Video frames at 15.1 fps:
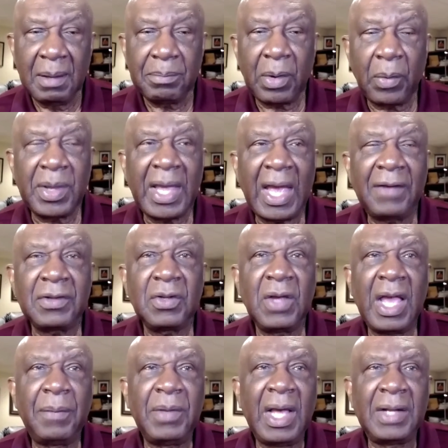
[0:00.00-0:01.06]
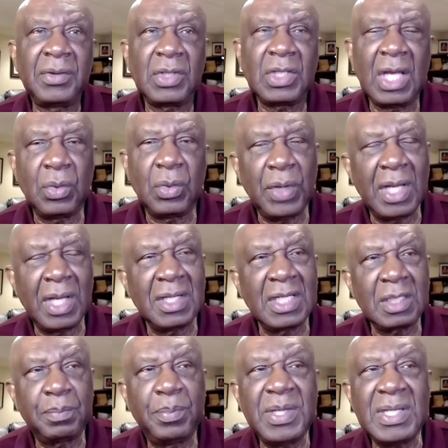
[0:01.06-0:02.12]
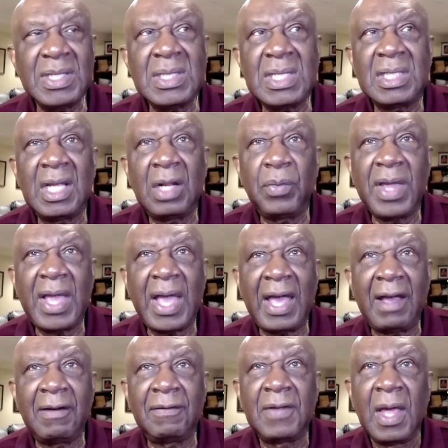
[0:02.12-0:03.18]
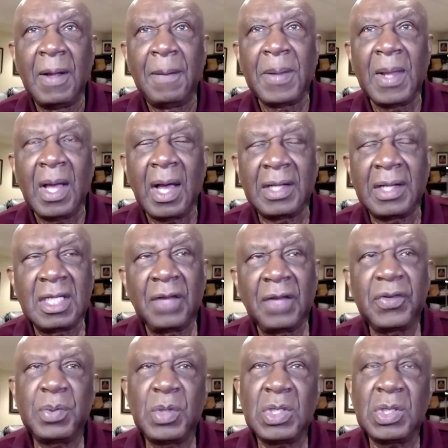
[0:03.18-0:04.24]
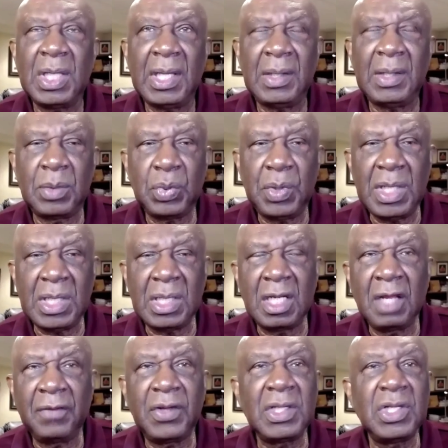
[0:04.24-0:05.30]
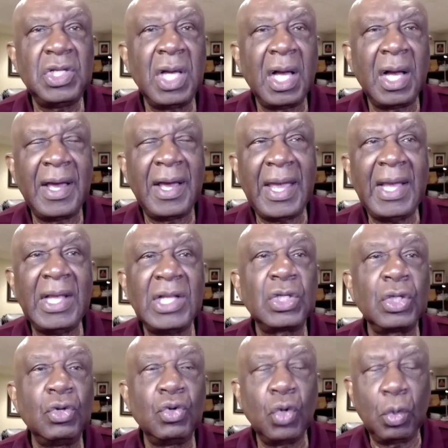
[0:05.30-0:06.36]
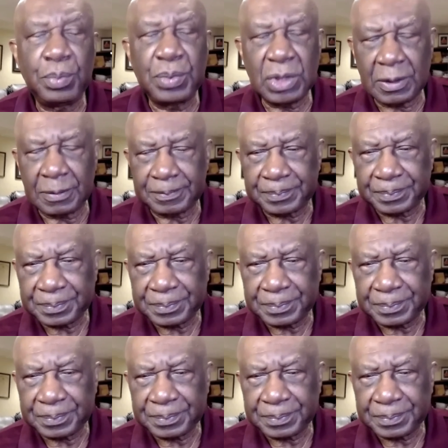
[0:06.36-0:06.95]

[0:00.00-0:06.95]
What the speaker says: But we have to, and in this business, then we have a difference between the different age groups,